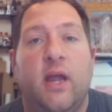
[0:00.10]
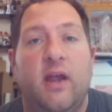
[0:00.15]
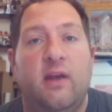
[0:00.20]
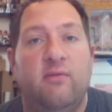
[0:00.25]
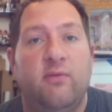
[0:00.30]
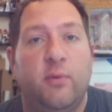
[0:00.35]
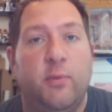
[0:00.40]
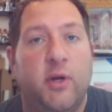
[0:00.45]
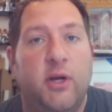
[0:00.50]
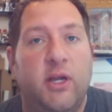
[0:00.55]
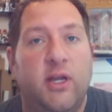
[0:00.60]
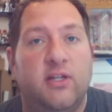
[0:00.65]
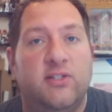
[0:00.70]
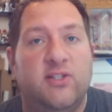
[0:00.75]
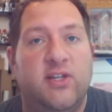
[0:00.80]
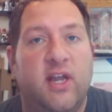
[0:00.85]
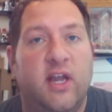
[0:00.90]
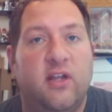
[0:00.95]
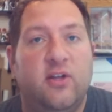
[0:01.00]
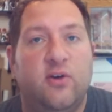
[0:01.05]
Hey everybody,
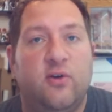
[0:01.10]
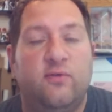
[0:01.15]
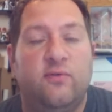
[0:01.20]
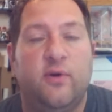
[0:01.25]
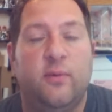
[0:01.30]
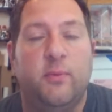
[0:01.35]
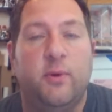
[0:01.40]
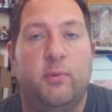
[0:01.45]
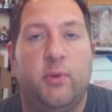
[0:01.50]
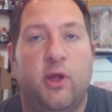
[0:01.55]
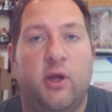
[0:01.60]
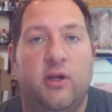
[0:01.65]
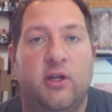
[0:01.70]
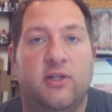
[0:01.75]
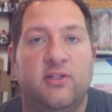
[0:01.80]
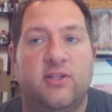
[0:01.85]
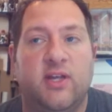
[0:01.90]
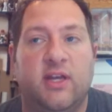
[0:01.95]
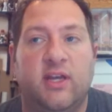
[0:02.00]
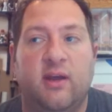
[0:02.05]
it's Daniel from the blog
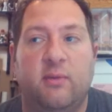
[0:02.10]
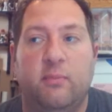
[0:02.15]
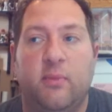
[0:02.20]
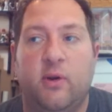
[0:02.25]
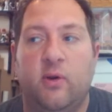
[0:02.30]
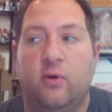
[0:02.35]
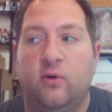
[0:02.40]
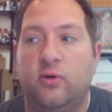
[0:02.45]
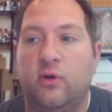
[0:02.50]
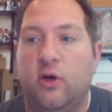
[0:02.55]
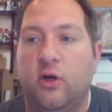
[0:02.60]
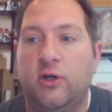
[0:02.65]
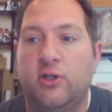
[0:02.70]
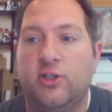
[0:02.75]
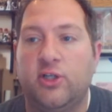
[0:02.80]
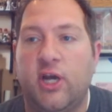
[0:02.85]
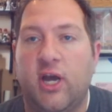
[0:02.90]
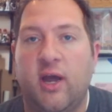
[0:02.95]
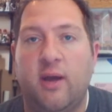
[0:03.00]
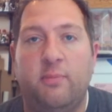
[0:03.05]
It's Like Having My Own Card
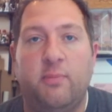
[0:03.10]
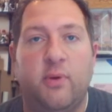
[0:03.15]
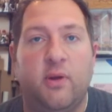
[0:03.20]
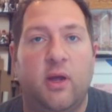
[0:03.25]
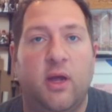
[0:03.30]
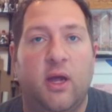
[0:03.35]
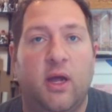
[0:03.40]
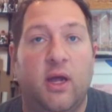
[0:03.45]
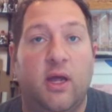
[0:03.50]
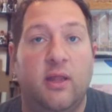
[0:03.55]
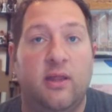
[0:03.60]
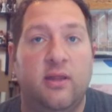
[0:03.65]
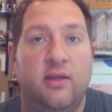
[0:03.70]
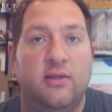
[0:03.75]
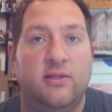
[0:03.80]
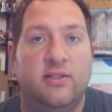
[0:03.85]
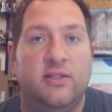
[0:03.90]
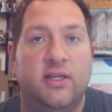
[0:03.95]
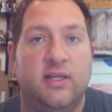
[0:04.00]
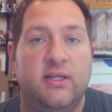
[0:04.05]
Shop.
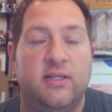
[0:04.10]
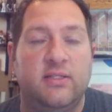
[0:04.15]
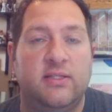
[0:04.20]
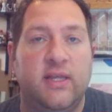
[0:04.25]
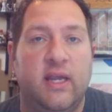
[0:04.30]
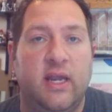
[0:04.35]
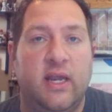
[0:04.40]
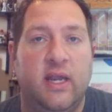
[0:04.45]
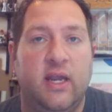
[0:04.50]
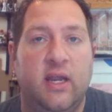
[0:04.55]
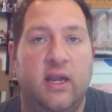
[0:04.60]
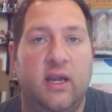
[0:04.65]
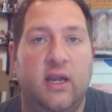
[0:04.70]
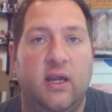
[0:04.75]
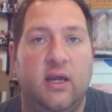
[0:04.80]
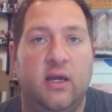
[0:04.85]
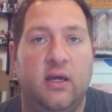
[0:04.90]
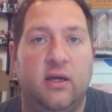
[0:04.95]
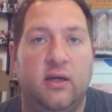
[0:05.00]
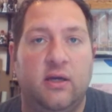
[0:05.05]
This is
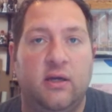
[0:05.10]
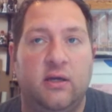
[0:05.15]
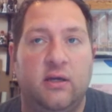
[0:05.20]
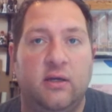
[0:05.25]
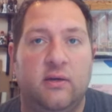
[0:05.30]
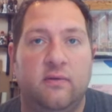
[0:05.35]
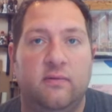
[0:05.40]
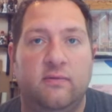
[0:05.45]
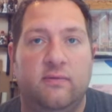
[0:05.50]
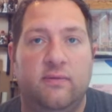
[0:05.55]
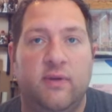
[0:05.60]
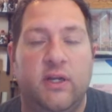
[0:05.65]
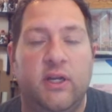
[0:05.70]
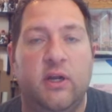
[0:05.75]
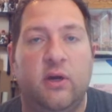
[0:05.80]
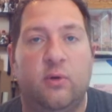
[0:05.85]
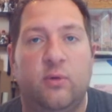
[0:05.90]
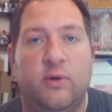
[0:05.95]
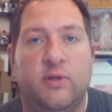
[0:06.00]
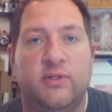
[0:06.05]
a
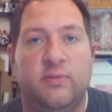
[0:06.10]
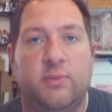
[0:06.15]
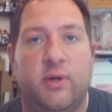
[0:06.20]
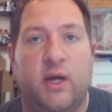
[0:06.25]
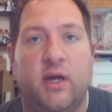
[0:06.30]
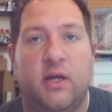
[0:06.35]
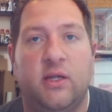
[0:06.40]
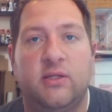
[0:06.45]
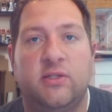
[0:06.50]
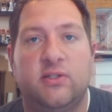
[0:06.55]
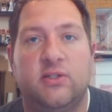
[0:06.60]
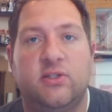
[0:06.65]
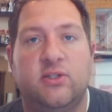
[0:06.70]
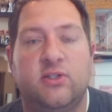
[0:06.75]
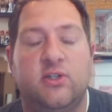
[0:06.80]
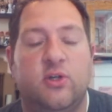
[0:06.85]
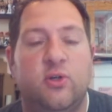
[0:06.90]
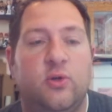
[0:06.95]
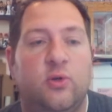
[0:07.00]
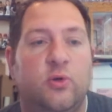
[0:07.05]
video response
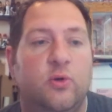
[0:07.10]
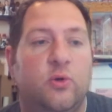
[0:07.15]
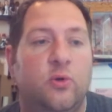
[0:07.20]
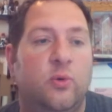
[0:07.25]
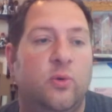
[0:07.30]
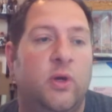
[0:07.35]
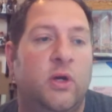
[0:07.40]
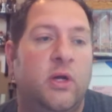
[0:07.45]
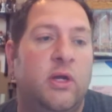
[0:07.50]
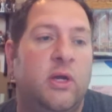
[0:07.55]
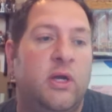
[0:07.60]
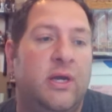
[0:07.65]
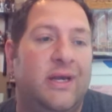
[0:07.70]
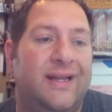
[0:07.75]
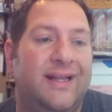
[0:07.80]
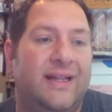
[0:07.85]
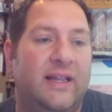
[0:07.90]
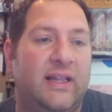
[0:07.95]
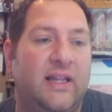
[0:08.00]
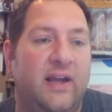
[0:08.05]
to
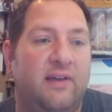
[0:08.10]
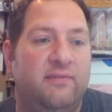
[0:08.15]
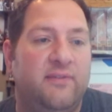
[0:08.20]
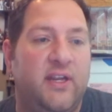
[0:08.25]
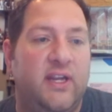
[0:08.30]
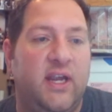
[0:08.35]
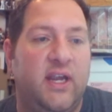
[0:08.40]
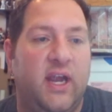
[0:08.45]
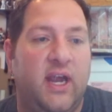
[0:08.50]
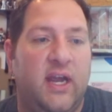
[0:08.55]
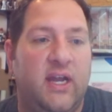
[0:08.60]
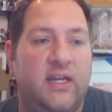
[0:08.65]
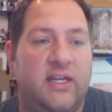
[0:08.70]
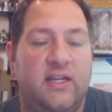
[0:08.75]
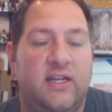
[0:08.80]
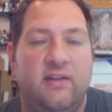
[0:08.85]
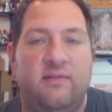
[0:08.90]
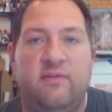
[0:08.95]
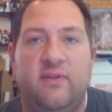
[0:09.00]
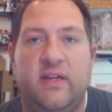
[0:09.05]

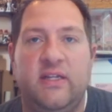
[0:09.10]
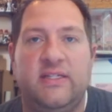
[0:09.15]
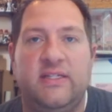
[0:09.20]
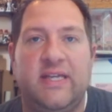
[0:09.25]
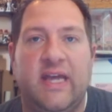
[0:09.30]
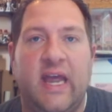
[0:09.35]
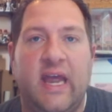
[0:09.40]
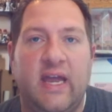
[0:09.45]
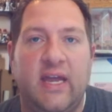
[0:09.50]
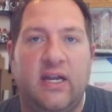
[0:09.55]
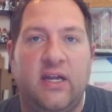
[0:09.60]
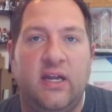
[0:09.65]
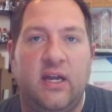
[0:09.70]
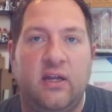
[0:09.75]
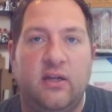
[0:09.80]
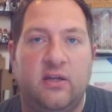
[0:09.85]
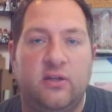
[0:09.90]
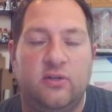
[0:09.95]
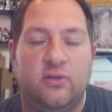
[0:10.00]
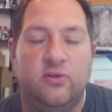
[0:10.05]

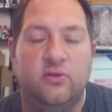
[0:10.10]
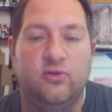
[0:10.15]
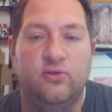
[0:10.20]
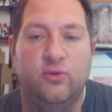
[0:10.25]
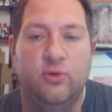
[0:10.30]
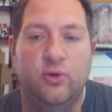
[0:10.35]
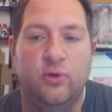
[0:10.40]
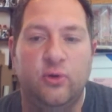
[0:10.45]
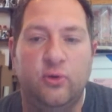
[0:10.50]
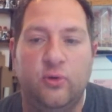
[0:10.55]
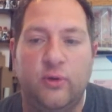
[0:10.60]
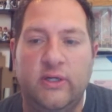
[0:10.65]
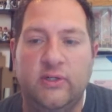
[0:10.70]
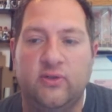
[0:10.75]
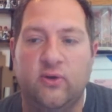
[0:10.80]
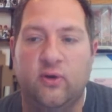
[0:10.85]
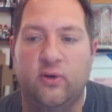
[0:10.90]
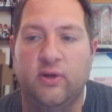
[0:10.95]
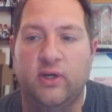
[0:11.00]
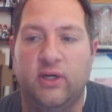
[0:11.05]
leftyndv10's Drew.
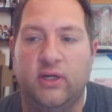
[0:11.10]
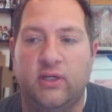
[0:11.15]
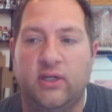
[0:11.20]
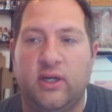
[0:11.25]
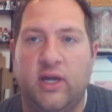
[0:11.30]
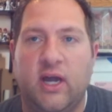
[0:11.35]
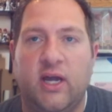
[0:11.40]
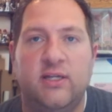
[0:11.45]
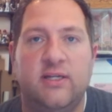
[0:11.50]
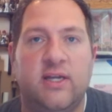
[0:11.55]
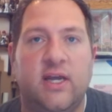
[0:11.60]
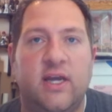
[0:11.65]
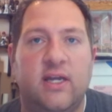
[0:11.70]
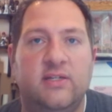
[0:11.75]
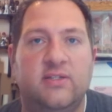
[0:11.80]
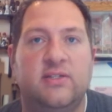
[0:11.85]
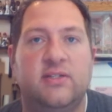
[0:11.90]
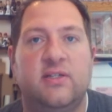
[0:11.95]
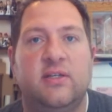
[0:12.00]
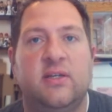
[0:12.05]
He's holding a
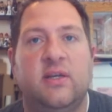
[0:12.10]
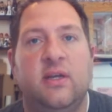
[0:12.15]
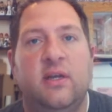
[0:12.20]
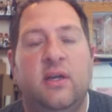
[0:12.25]
contest